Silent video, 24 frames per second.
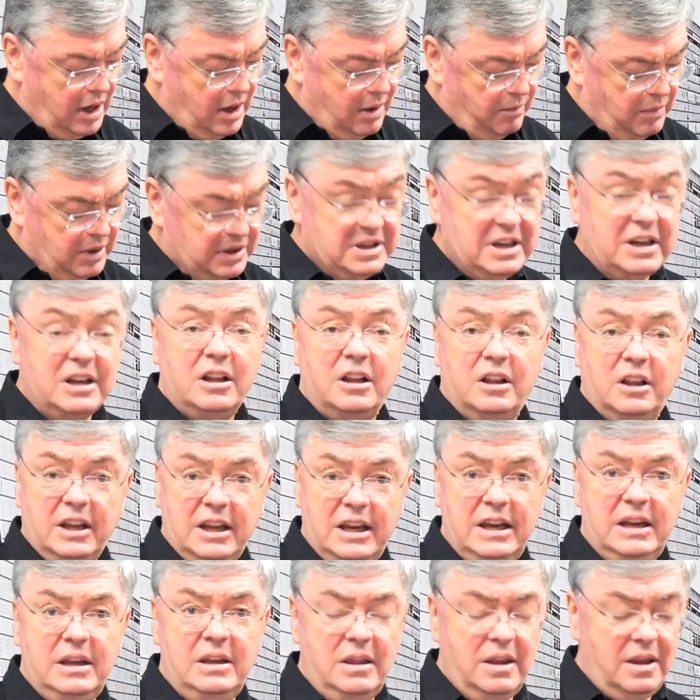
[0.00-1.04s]
But to
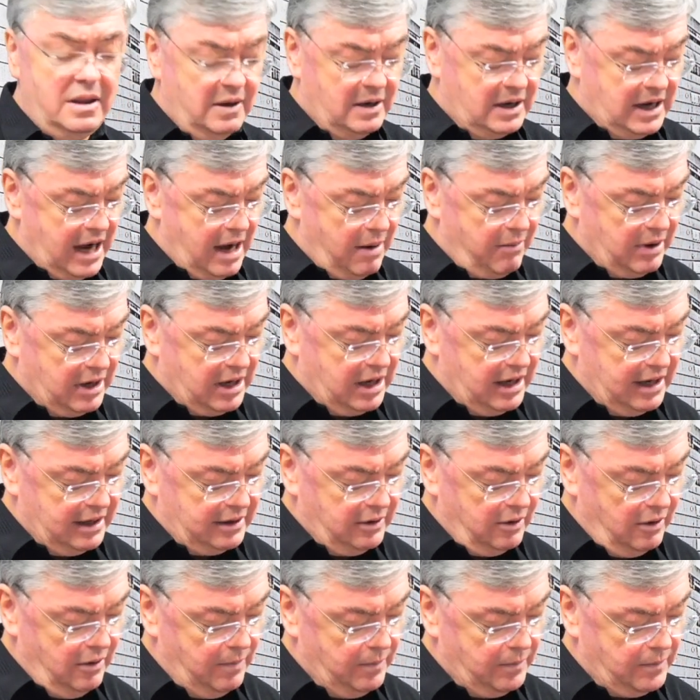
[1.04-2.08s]
clean the camera
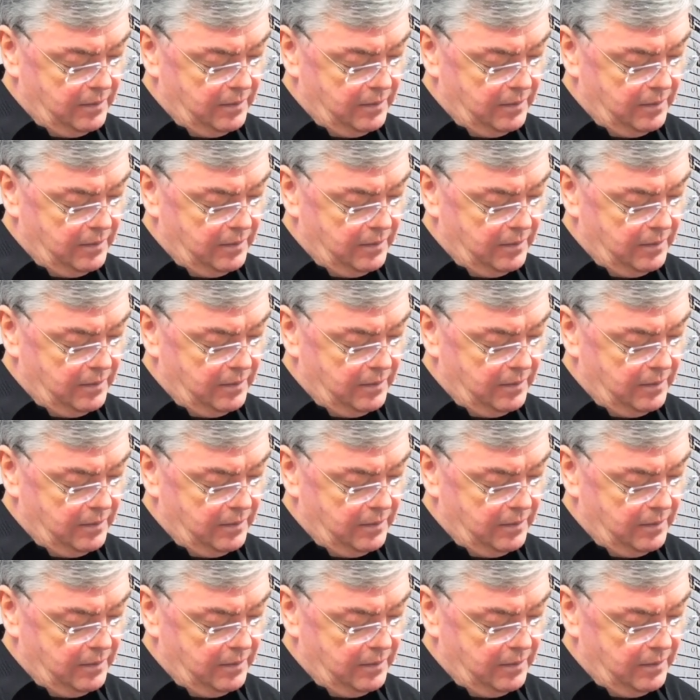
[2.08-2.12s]
connector,